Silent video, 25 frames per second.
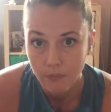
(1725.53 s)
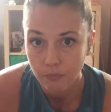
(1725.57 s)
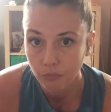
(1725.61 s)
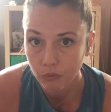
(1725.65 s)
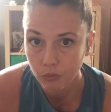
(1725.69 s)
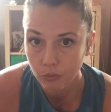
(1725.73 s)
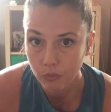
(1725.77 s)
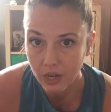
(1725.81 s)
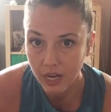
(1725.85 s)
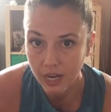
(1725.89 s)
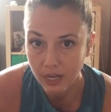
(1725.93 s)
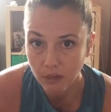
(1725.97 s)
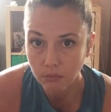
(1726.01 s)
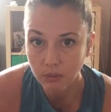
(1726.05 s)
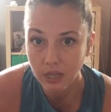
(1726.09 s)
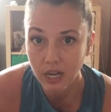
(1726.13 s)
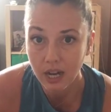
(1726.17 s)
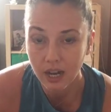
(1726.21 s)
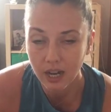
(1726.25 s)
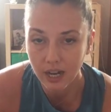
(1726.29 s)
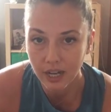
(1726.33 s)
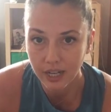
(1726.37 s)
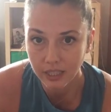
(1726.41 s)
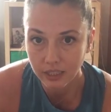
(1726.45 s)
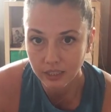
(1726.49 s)
right
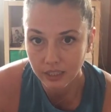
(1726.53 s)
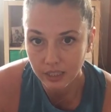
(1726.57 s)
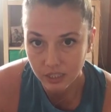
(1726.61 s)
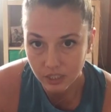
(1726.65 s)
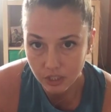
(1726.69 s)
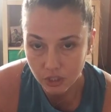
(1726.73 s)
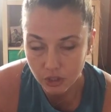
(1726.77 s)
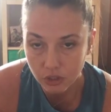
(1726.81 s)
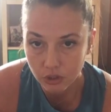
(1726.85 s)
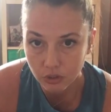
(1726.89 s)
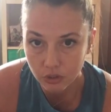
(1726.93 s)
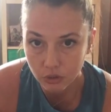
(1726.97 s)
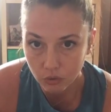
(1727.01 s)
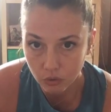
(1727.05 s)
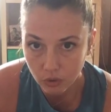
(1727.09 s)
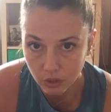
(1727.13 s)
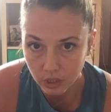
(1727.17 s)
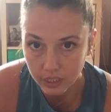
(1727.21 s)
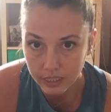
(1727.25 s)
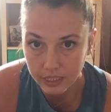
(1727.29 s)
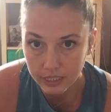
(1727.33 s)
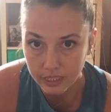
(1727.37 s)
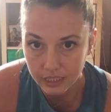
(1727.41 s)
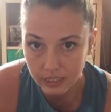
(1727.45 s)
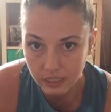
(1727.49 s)
behind the internal
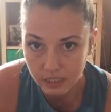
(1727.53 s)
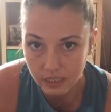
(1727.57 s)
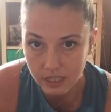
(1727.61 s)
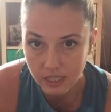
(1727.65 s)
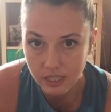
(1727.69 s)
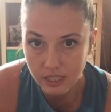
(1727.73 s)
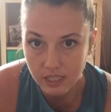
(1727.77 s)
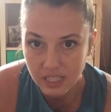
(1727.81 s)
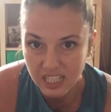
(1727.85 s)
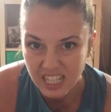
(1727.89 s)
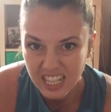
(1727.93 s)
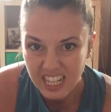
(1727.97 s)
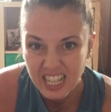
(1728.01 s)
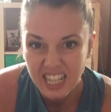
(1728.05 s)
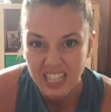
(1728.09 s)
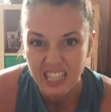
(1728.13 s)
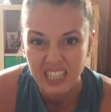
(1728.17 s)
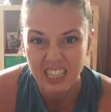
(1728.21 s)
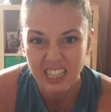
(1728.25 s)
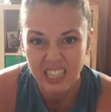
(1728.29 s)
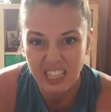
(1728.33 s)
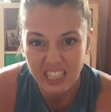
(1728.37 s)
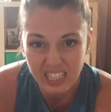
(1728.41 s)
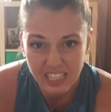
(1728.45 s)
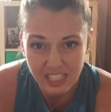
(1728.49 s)
organs?
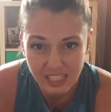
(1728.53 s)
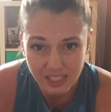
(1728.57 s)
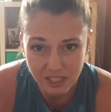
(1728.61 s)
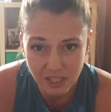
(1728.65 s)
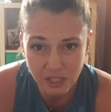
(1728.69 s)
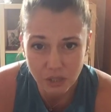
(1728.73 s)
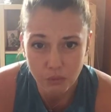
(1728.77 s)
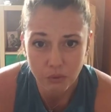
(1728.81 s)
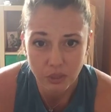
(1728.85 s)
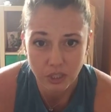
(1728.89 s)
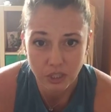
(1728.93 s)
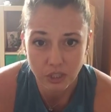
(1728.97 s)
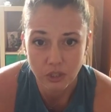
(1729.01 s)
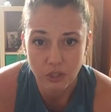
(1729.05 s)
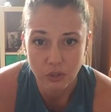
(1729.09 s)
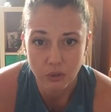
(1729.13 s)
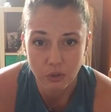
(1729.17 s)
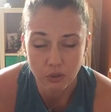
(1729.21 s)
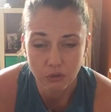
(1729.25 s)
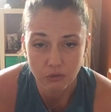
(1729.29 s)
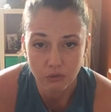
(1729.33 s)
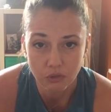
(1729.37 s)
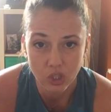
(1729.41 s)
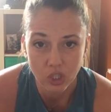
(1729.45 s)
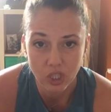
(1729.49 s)
This is what you're
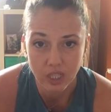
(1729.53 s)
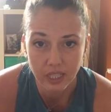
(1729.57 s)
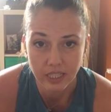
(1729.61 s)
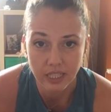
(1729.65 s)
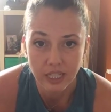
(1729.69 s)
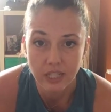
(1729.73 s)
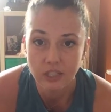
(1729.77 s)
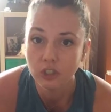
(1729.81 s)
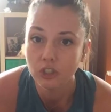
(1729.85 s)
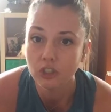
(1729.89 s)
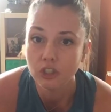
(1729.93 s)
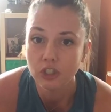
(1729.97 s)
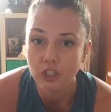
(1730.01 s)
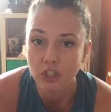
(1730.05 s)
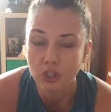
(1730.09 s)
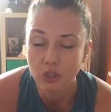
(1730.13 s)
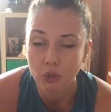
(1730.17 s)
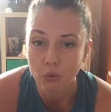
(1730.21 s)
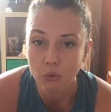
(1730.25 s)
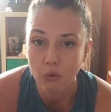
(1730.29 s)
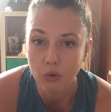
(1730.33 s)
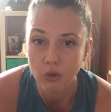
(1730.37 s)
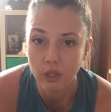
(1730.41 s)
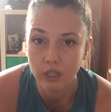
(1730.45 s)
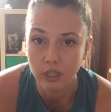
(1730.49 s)
sort of drawing energy
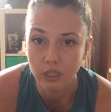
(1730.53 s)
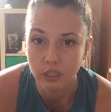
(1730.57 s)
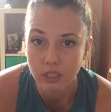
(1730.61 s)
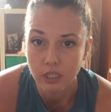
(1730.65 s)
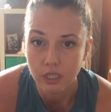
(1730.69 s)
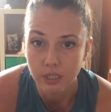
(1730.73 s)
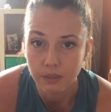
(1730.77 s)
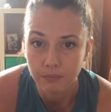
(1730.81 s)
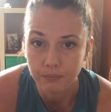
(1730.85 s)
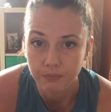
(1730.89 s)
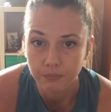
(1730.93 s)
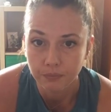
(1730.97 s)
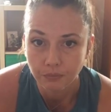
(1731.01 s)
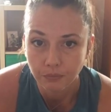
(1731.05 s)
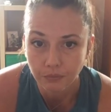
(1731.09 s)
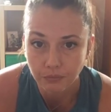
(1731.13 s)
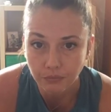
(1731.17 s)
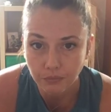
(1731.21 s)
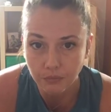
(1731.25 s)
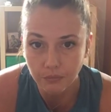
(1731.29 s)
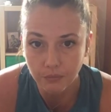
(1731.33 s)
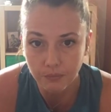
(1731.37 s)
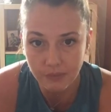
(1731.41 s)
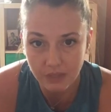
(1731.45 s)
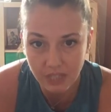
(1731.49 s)
towards.
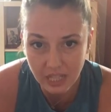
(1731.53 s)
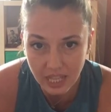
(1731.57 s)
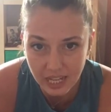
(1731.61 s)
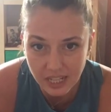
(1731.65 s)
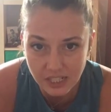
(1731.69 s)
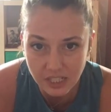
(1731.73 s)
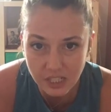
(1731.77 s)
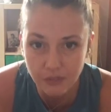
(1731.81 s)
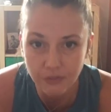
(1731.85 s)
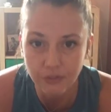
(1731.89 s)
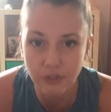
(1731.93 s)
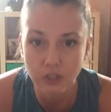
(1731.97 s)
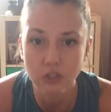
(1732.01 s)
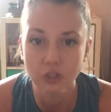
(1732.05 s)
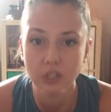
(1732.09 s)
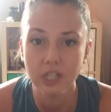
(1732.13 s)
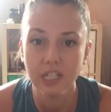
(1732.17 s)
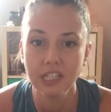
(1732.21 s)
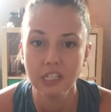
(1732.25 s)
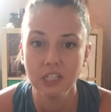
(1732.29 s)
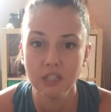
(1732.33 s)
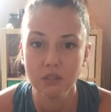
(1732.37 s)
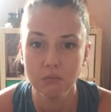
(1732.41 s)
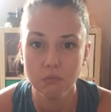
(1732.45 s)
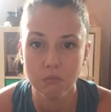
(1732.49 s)
As if you're
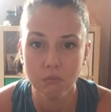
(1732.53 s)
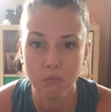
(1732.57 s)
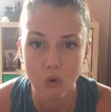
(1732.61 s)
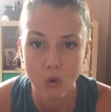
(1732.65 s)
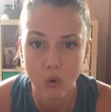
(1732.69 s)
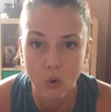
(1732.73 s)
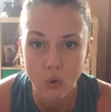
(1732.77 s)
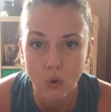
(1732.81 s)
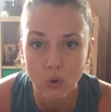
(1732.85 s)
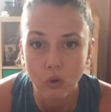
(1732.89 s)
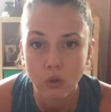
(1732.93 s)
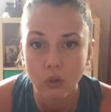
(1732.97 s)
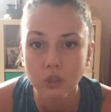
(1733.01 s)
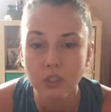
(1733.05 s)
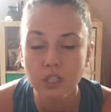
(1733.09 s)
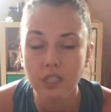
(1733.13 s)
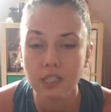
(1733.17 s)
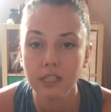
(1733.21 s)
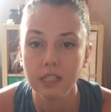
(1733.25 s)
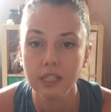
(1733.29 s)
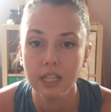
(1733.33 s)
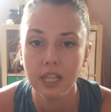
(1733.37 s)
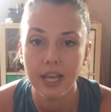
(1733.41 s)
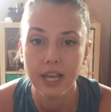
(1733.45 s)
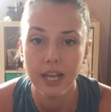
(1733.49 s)
trying to mold
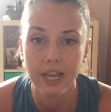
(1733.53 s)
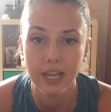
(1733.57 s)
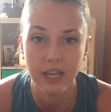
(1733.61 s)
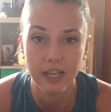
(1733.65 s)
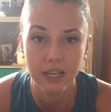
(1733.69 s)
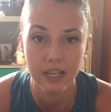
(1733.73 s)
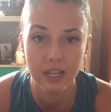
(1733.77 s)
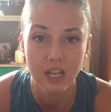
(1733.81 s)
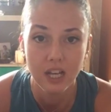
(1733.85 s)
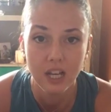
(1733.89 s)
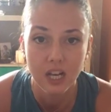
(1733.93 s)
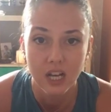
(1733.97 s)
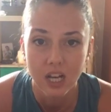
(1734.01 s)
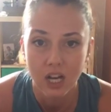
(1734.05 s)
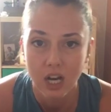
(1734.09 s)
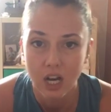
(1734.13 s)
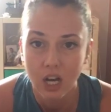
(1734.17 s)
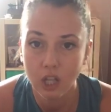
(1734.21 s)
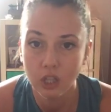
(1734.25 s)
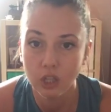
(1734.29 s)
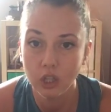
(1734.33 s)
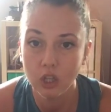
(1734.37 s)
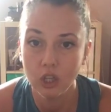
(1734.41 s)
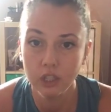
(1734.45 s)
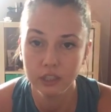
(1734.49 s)
clay
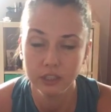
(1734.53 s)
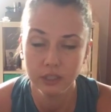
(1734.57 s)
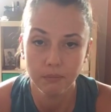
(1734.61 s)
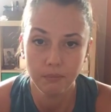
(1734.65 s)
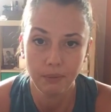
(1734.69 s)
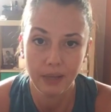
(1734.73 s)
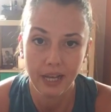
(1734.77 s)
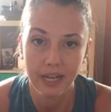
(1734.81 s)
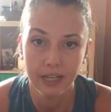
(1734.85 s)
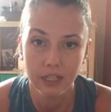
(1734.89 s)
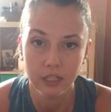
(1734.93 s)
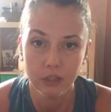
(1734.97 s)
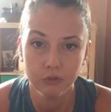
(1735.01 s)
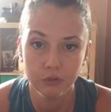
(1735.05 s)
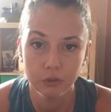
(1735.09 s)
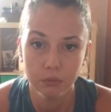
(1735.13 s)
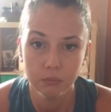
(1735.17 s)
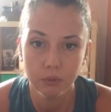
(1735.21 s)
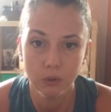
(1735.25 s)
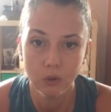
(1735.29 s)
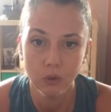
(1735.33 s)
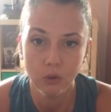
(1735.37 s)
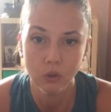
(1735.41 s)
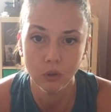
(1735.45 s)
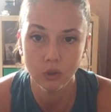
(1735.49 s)
along the back of a
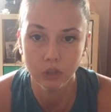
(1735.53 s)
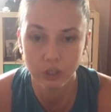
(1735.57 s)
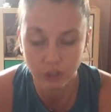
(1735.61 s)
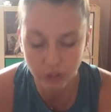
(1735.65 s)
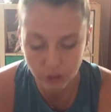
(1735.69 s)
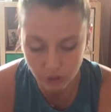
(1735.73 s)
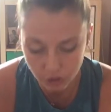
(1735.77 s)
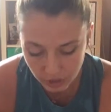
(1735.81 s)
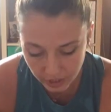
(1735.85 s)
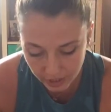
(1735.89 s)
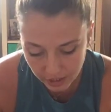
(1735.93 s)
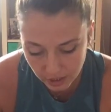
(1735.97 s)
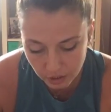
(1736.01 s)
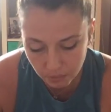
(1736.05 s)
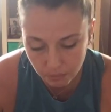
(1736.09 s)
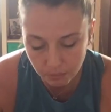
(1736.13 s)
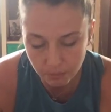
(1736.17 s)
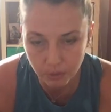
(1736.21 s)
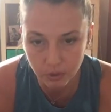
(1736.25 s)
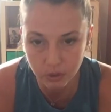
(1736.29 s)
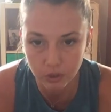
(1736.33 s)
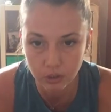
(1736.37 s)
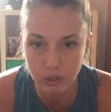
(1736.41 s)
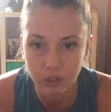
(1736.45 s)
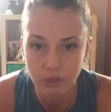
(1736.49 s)
bowl. You're trying to
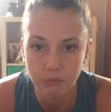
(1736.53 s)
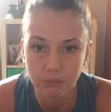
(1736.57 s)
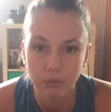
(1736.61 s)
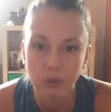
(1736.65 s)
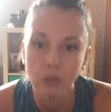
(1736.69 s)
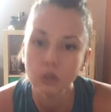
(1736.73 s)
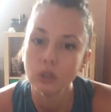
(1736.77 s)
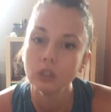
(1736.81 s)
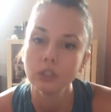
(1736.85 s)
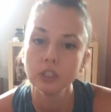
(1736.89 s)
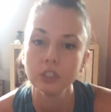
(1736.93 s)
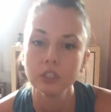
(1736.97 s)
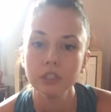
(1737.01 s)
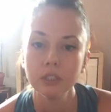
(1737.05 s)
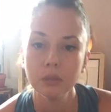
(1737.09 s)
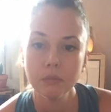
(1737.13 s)
pull your